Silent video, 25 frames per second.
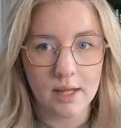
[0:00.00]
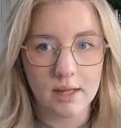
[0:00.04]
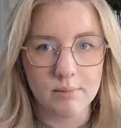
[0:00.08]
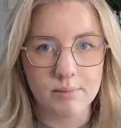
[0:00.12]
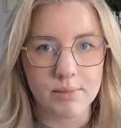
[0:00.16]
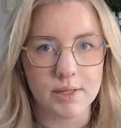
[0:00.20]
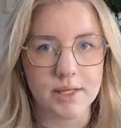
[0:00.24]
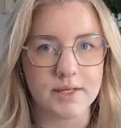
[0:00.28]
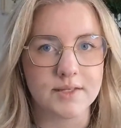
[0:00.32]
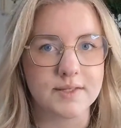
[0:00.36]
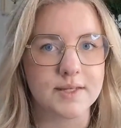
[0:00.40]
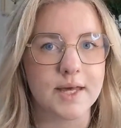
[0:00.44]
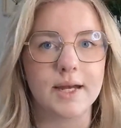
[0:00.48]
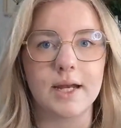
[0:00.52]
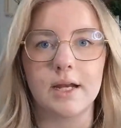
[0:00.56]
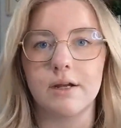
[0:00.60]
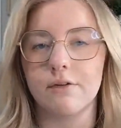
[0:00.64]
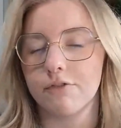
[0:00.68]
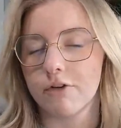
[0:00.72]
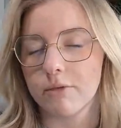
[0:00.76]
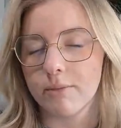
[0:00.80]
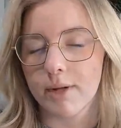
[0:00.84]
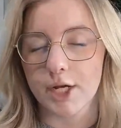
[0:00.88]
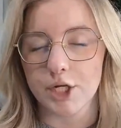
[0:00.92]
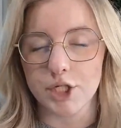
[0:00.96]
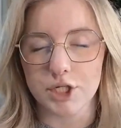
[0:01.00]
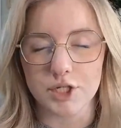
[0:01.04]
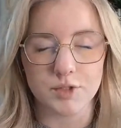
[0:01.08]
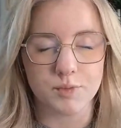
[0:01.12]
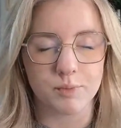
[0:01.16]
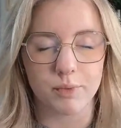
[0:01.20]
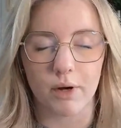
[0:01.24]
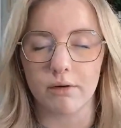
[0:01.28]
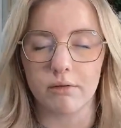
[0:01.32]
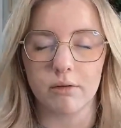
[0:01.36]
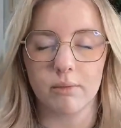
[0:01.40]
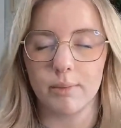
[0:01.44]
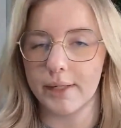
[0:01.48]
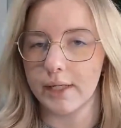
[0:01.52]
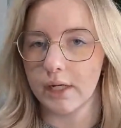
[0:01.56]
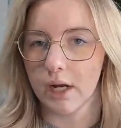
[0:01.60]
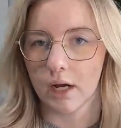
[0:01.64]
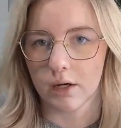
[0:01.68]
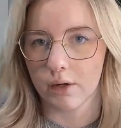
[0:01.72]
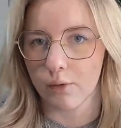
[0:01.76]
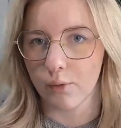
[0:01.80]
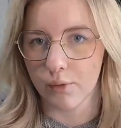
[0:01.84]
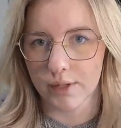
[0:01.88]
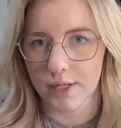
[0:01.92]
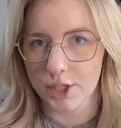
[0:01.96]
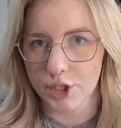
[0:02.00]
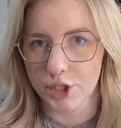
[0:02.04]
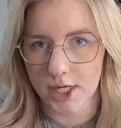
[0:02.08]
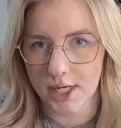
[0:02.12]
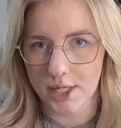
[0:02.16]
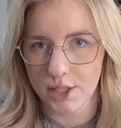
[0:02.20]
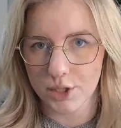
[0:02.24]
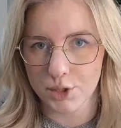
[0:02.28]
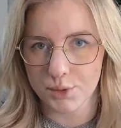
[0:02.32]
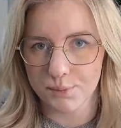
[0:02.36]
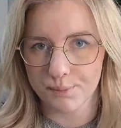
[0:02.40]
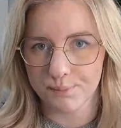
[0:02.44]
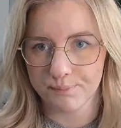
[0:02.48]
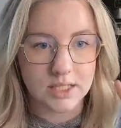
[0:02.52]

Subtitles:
because that information is probably not going to change.